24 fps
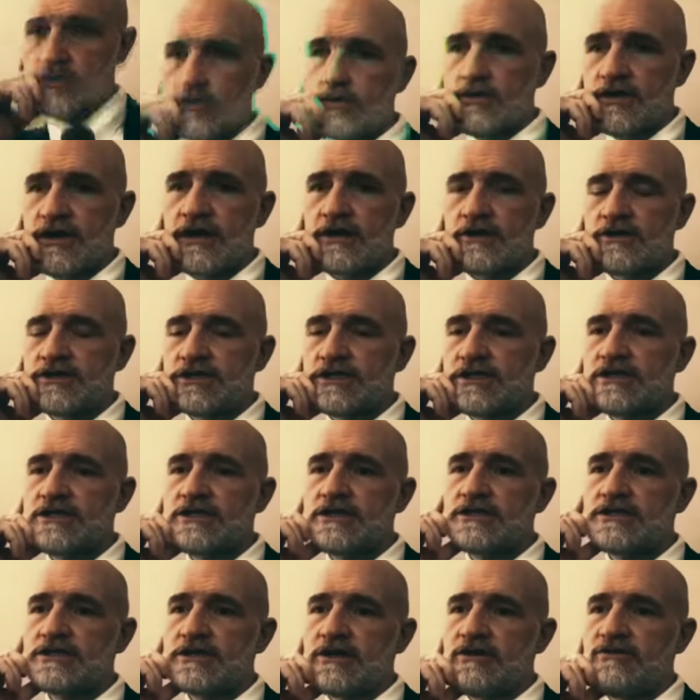So now
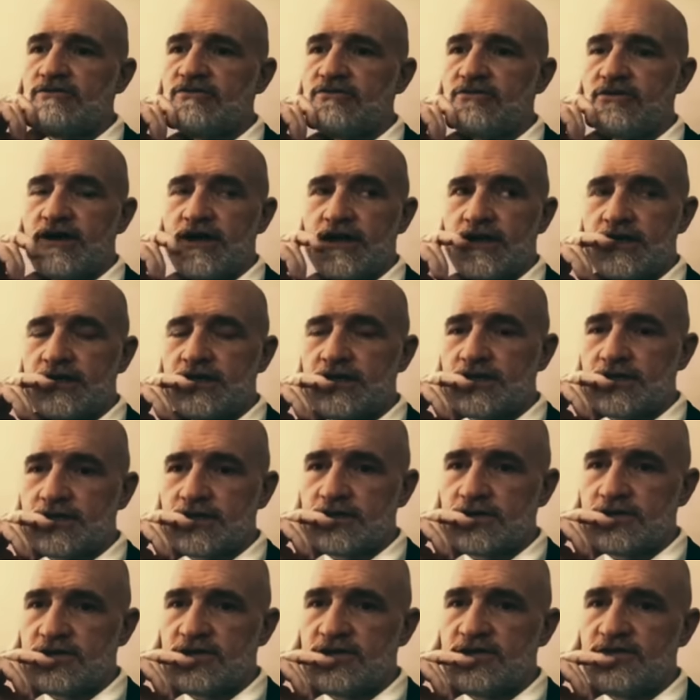sisters in
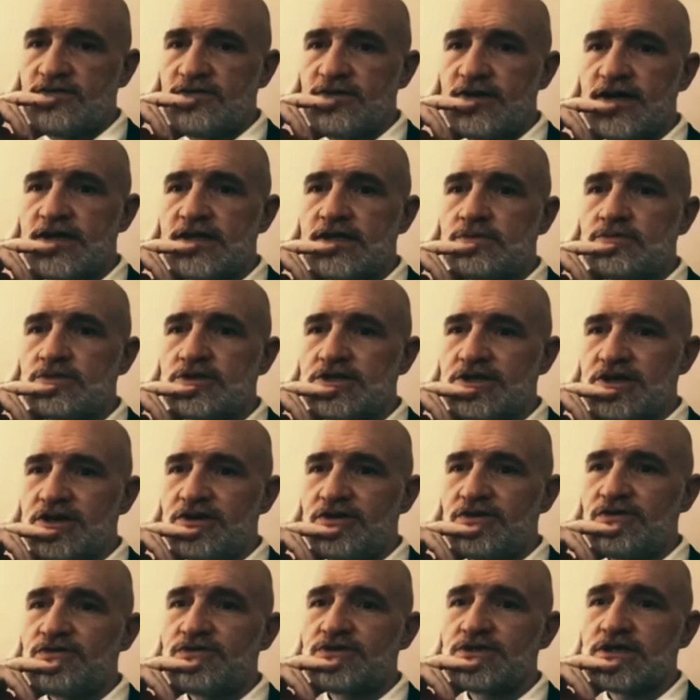France find
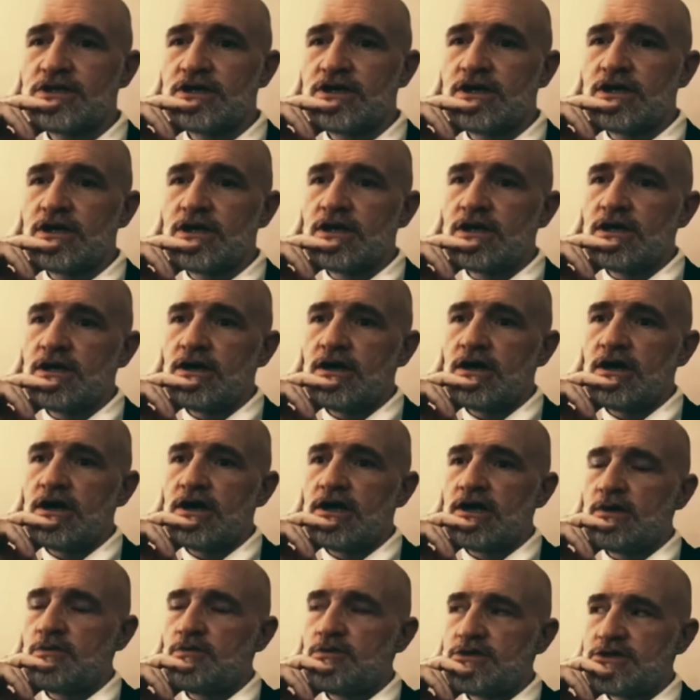themselves
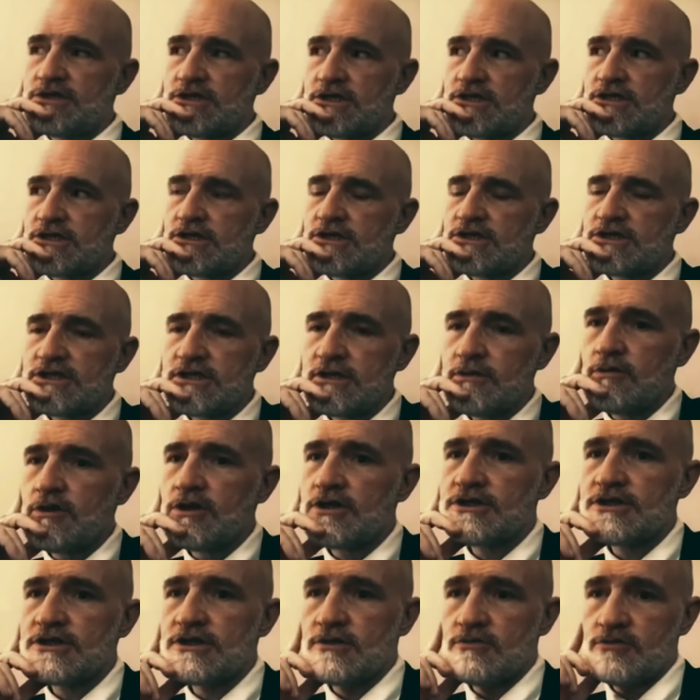in a position
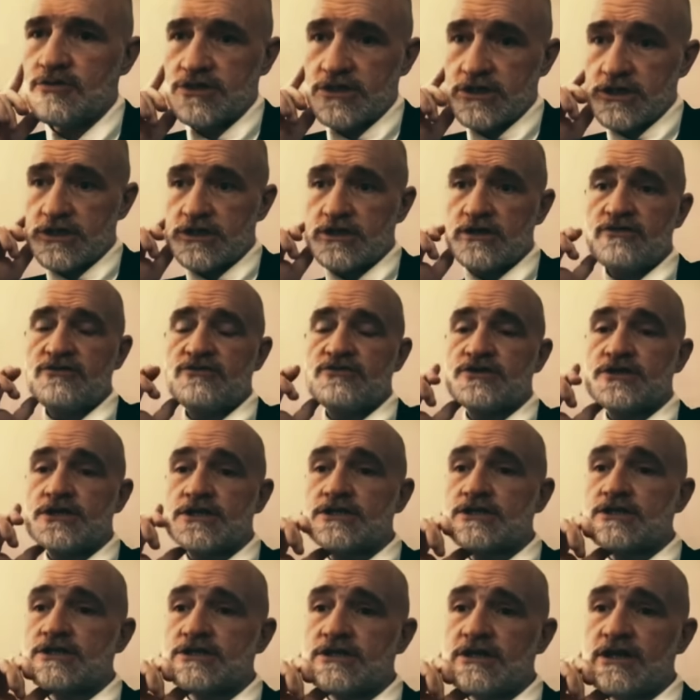similar to the position of
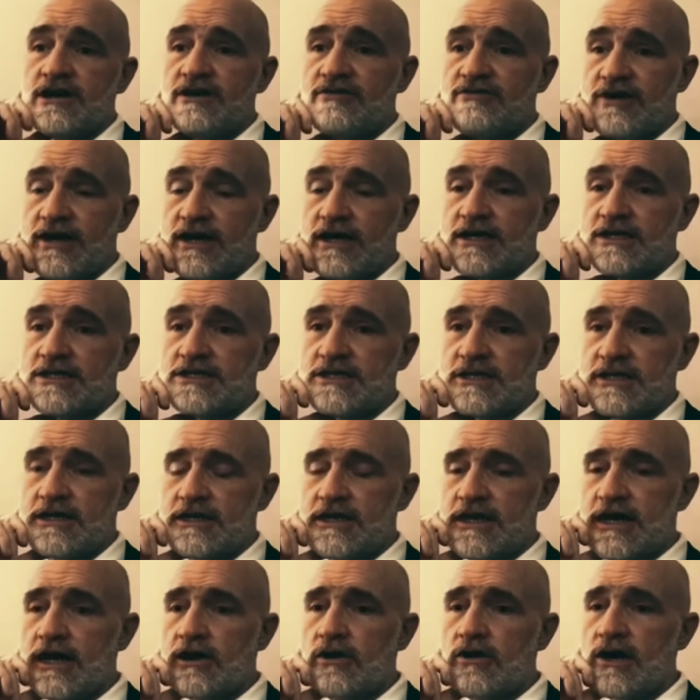sisters in
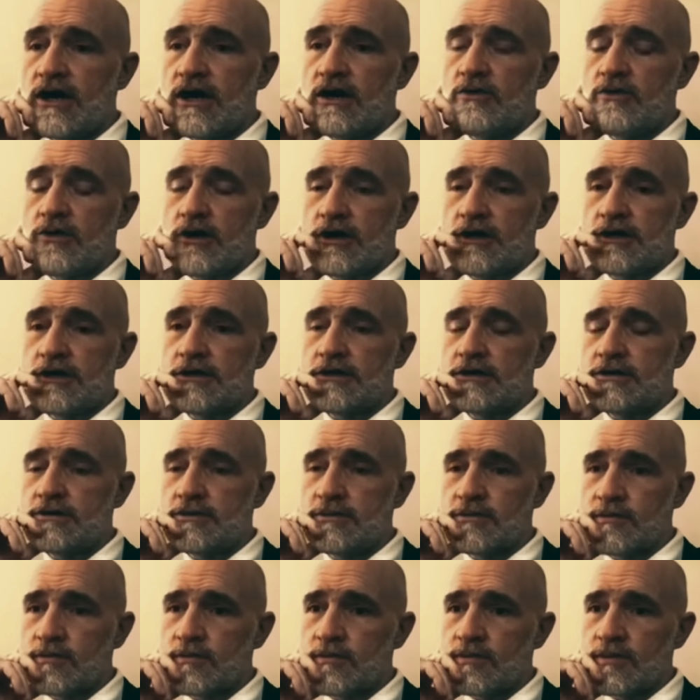Afghanistan. How
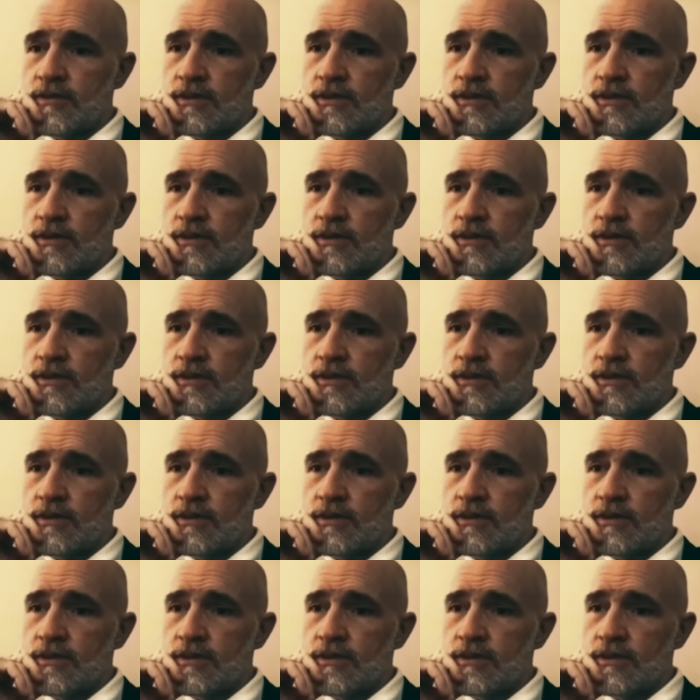ironic.